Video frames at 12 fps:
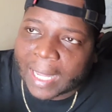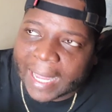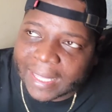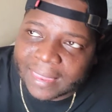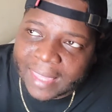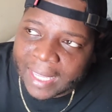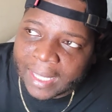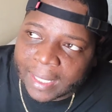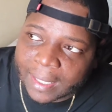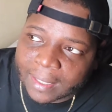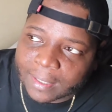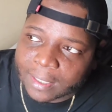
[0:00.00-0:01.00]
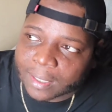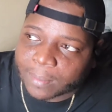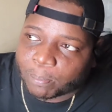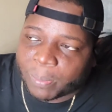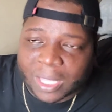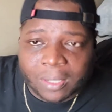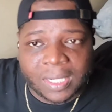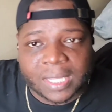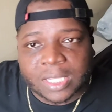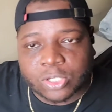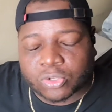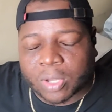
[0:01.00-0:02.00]
I think building
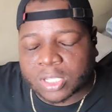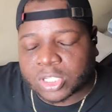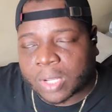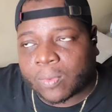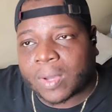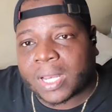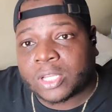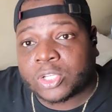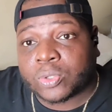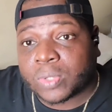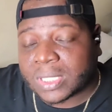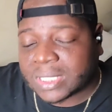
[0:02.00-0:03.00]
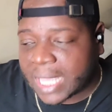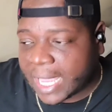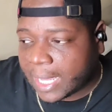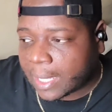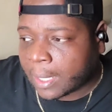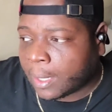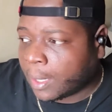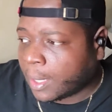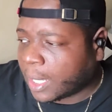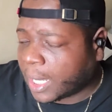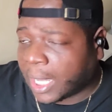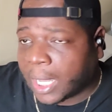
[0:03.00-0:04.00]
construction wanted you to take
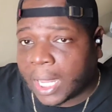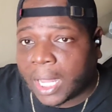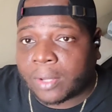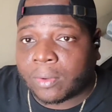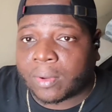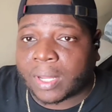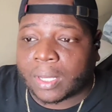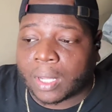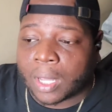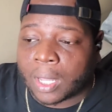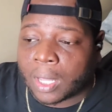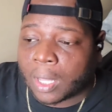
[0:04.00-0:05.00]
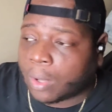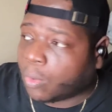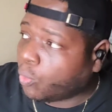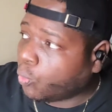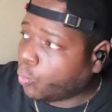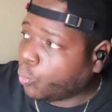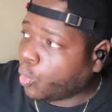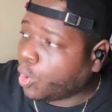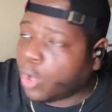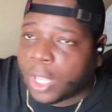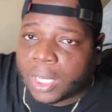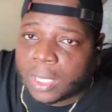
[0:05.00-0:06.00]
100
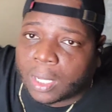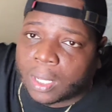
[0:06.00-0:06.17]
wood,